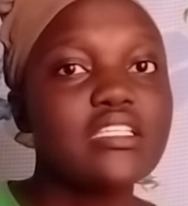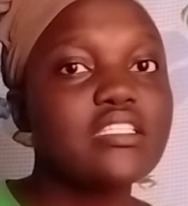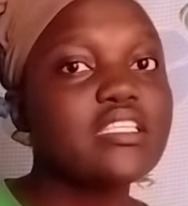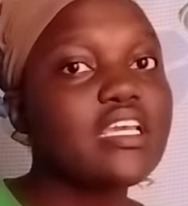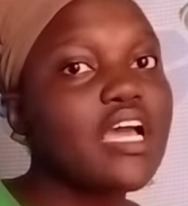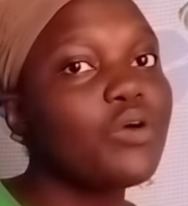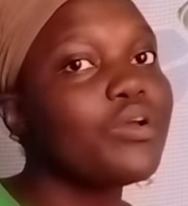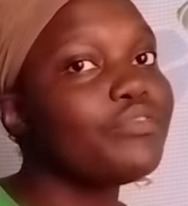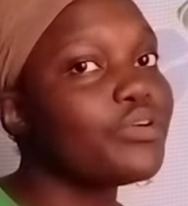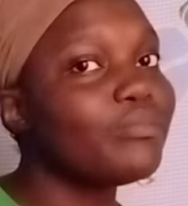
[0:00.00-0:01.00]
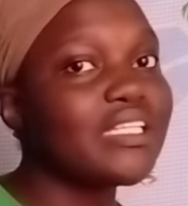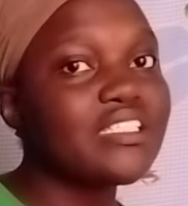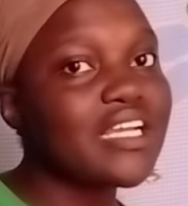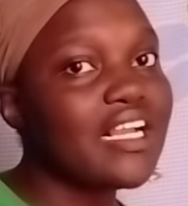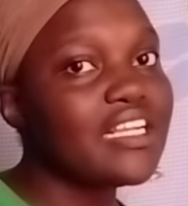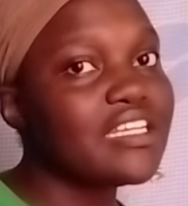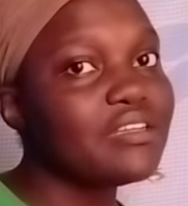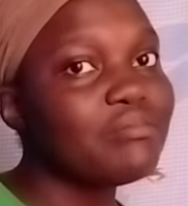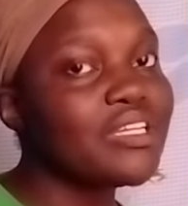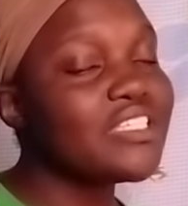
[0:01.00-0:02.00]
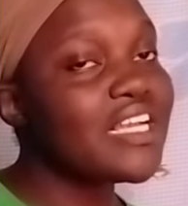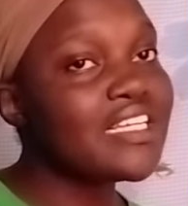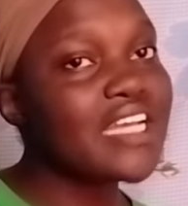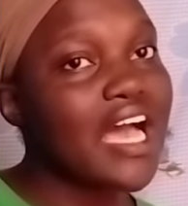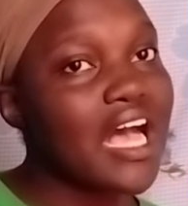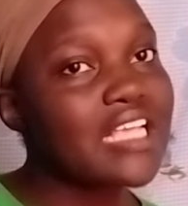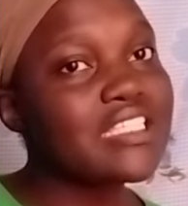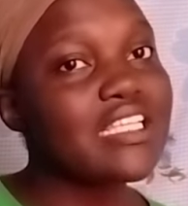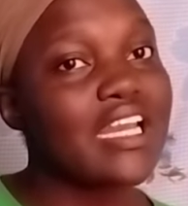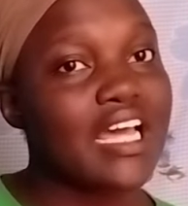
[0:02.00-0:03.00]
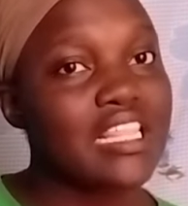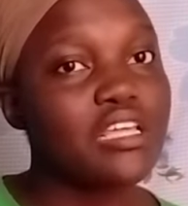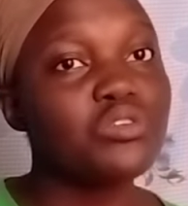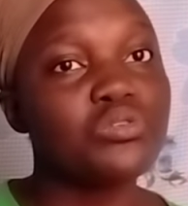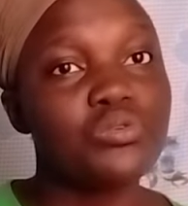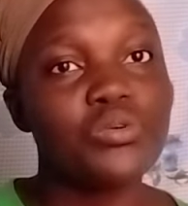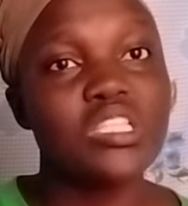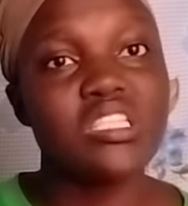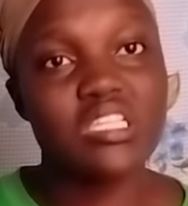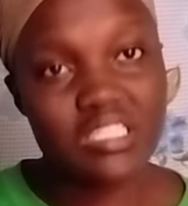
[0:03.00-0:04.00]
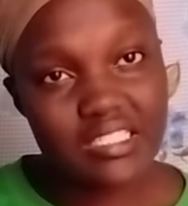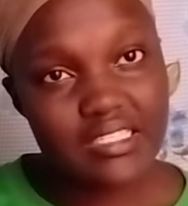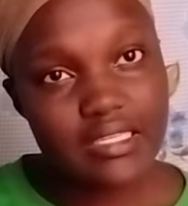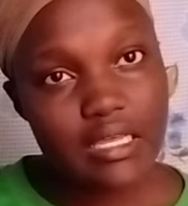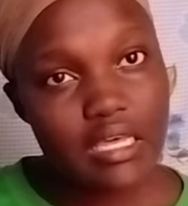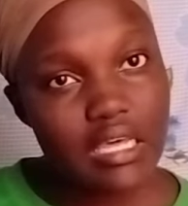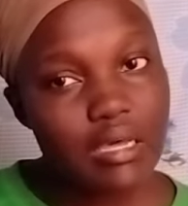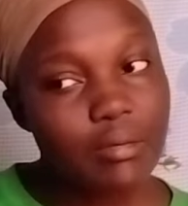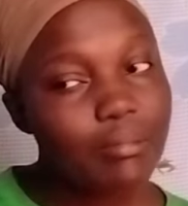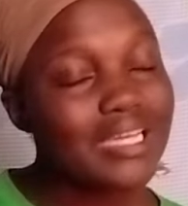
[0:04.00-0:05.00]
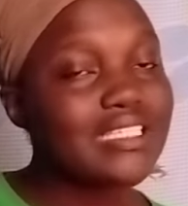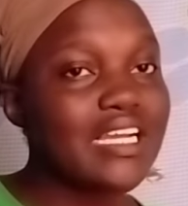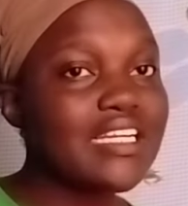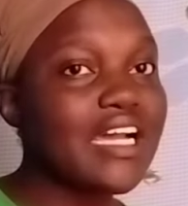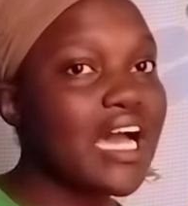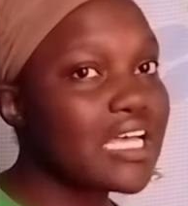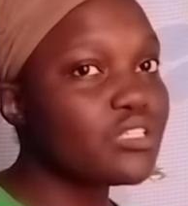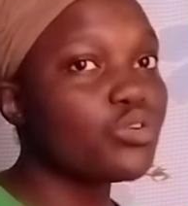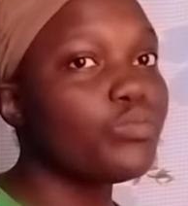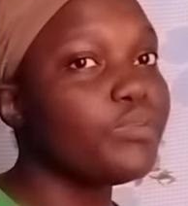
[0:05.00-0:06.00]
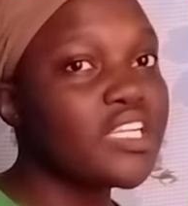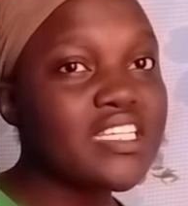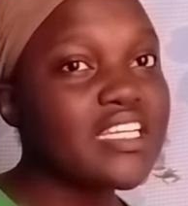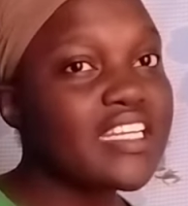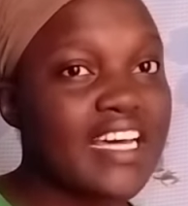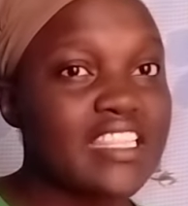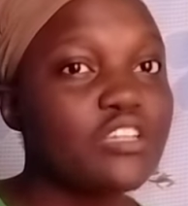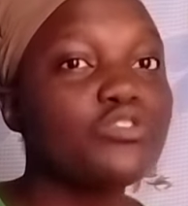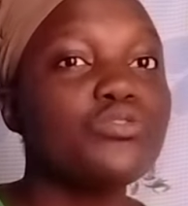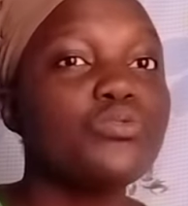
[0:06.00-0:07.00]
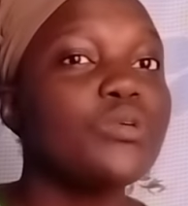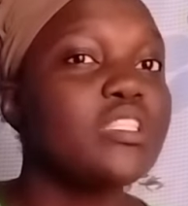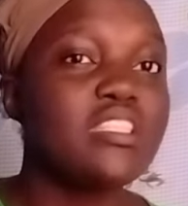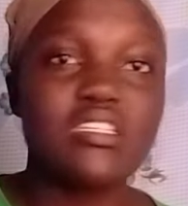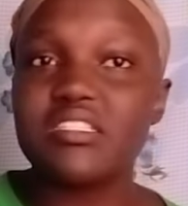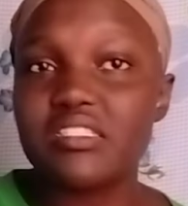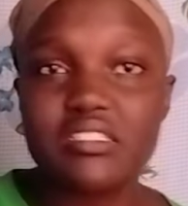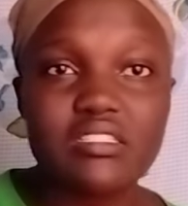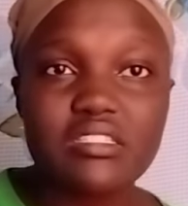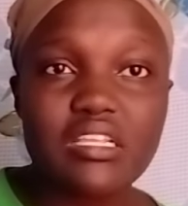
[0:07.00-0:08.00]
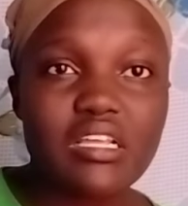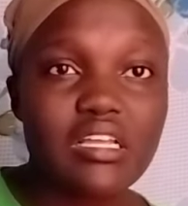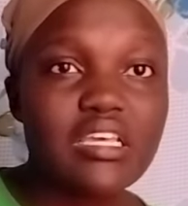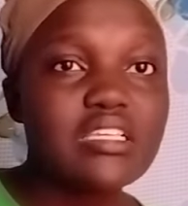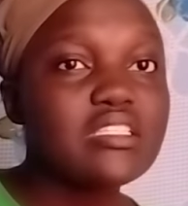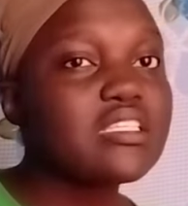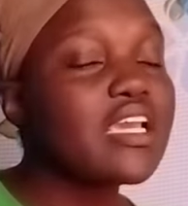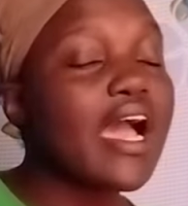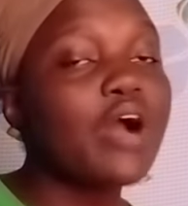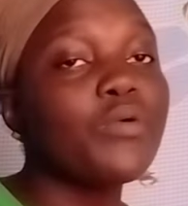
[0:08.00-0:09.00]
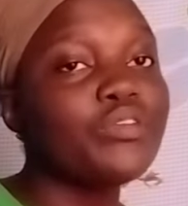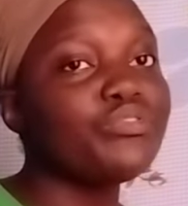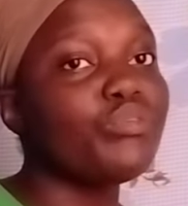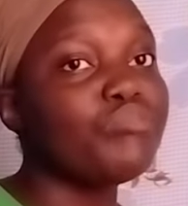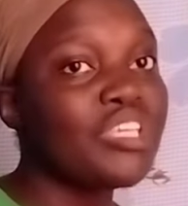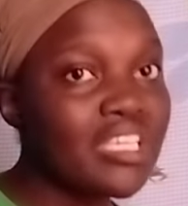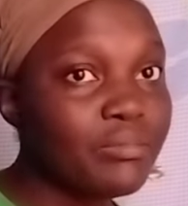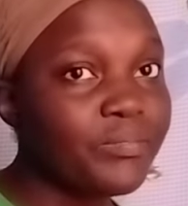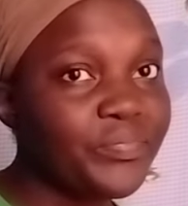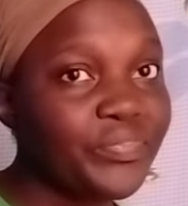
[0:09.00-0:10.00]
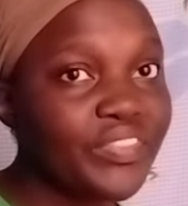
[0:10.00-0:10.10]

Stay away from my child. My child has nothing to do with this. My child has completely nothing to do with this. Stay away from him.